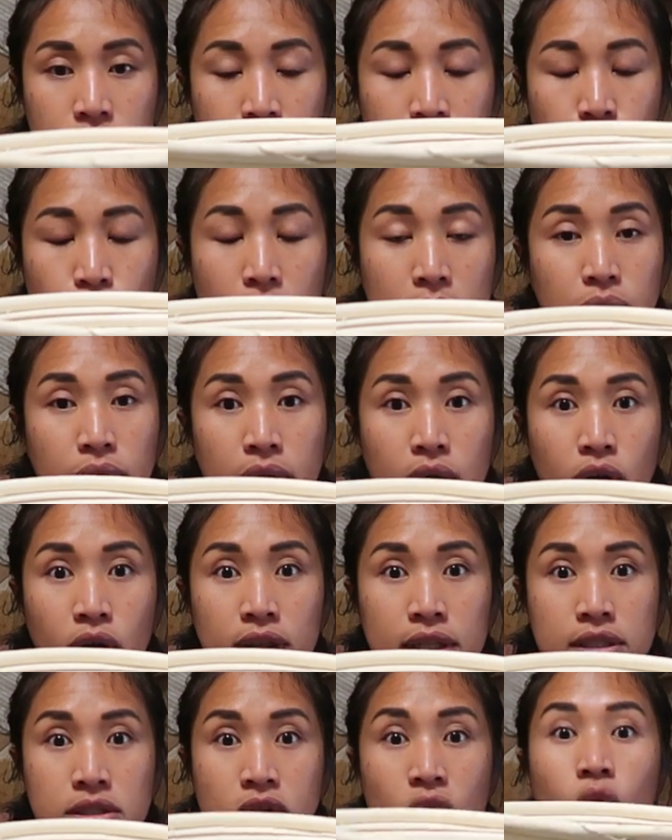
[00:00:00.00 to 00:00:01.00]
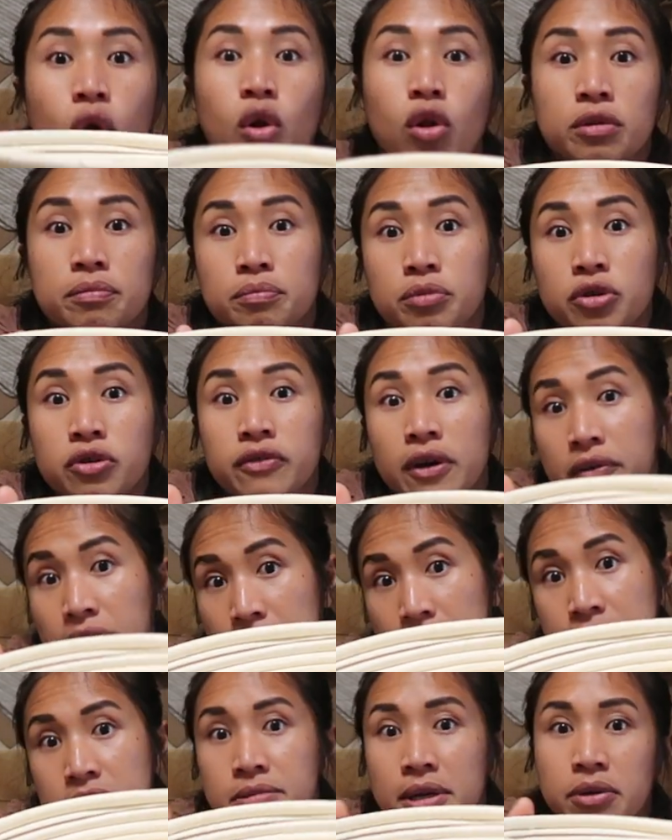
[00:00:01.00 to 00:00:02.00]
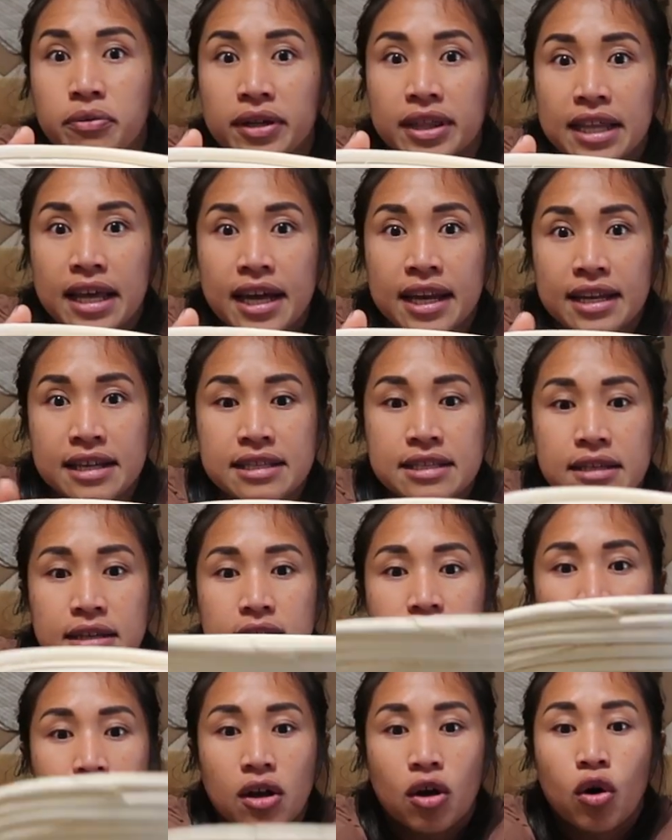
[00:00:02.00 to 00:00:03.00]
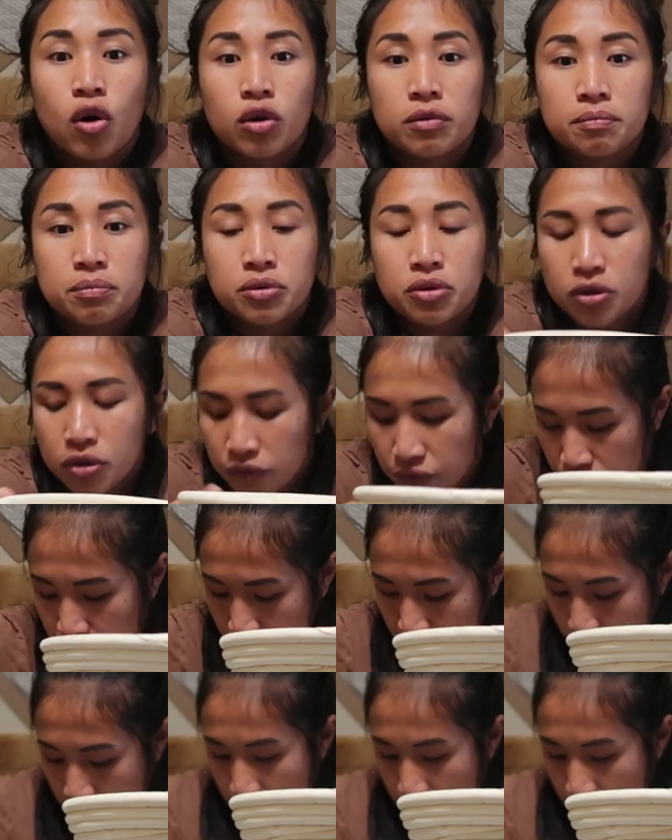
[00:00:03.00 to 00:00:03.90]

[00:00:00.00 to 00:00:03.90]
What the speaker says: what we call is a cold proof. I will explain what that is in a cold proof.